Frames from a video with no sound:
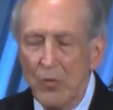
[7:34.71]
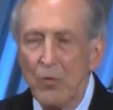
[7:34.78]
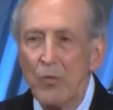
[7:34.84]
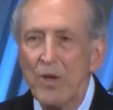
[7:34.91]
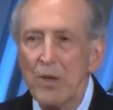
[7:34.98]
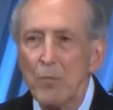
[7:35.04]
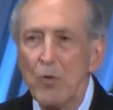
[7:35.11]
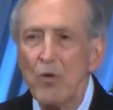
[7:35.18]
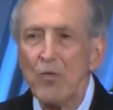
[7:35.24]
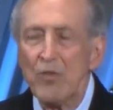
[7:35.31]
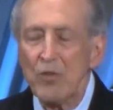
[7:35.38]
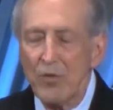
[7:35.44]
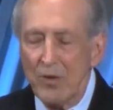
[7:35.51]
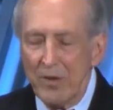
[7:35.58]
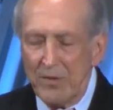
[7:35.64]
we had moved
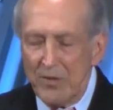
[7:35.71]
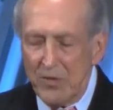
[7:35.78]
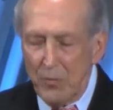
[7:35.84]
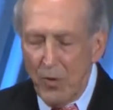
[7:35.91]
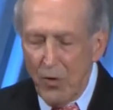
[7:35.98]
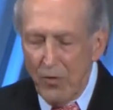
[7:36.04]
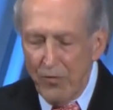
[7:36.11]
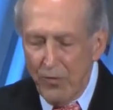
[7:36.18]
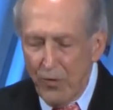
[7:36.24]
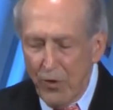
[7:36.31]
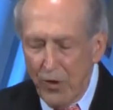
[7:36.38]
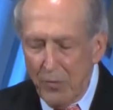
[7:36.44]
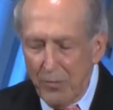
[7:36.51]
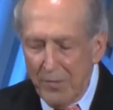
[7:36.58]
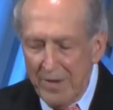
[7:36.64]
to a small
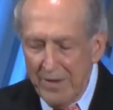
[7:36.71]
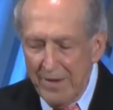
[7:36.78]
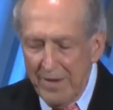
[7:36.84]
farm